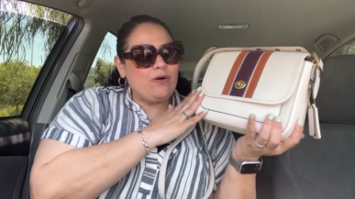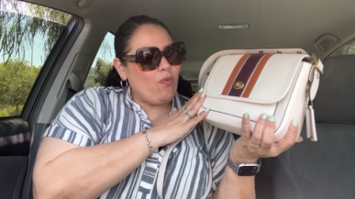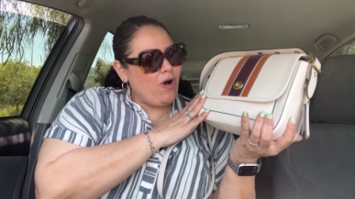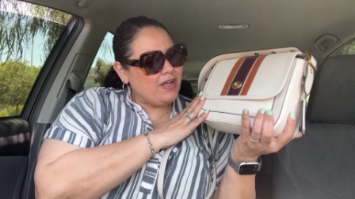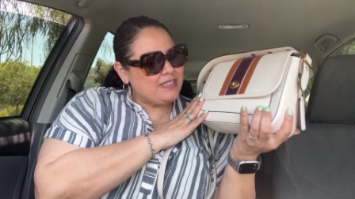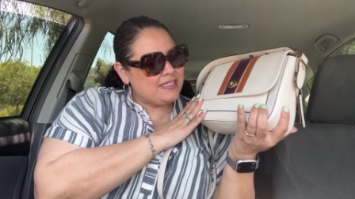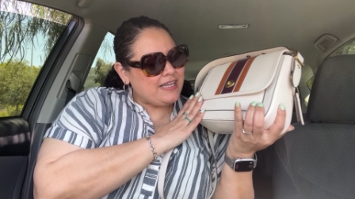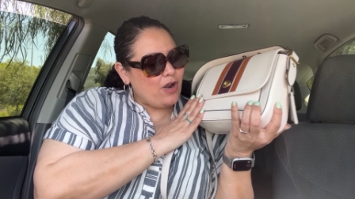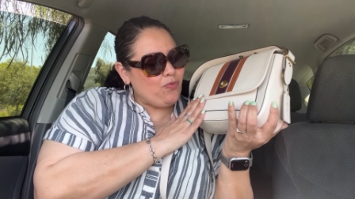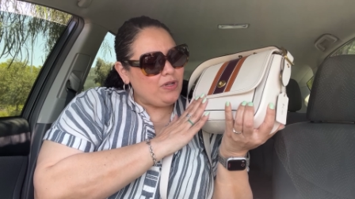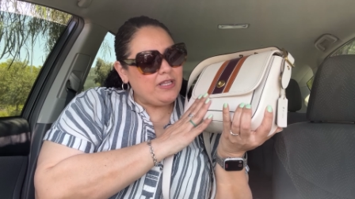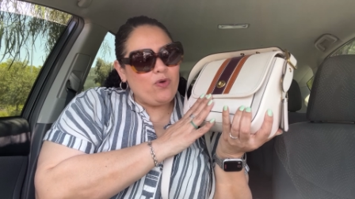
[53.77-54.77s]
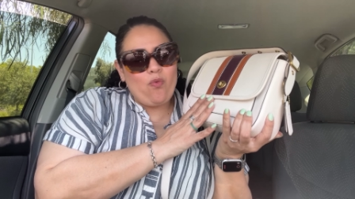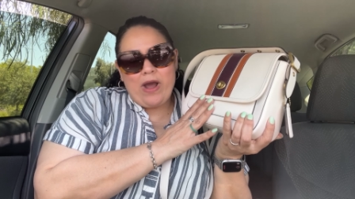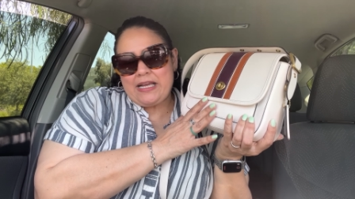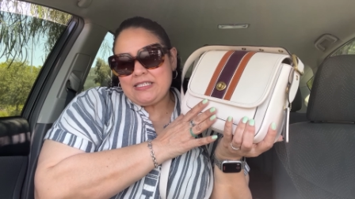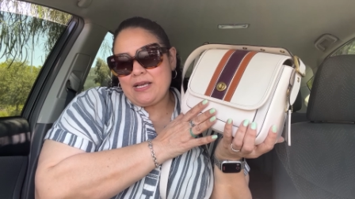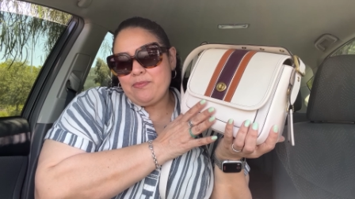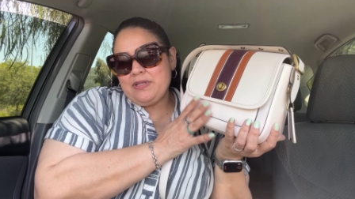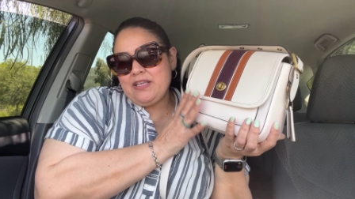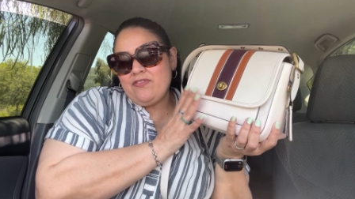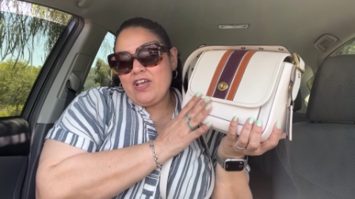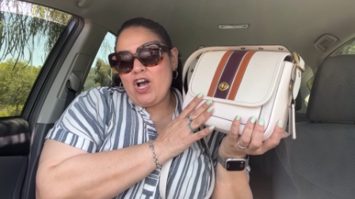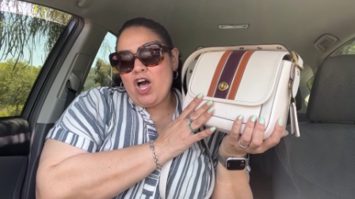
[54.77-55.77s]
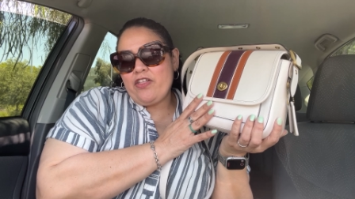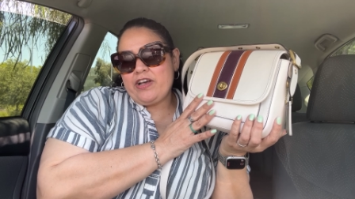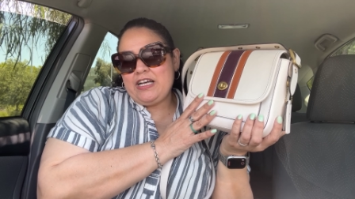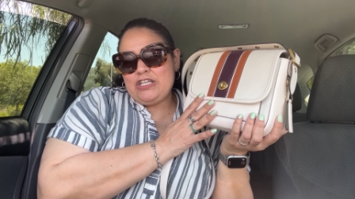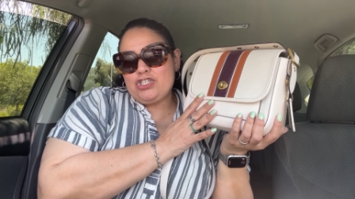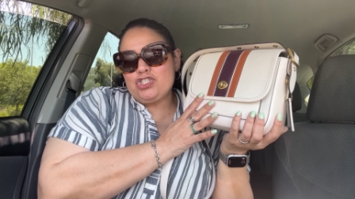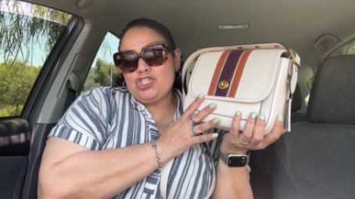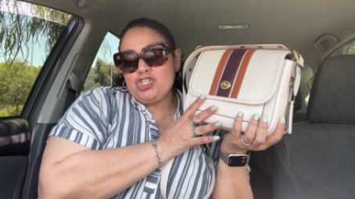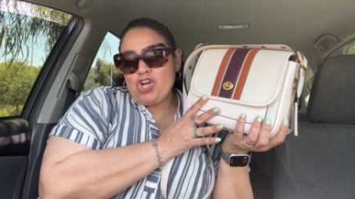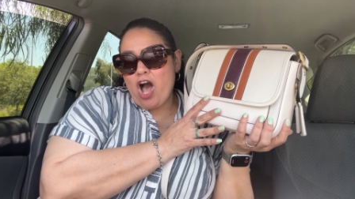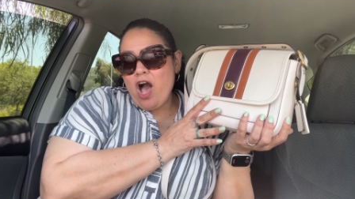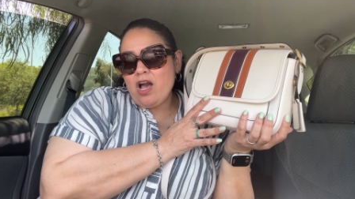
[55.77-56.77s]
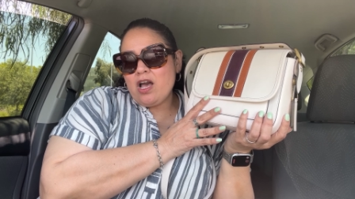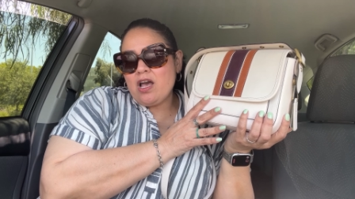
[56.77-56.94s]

Well, it's not really white. I believe they call it color chalk.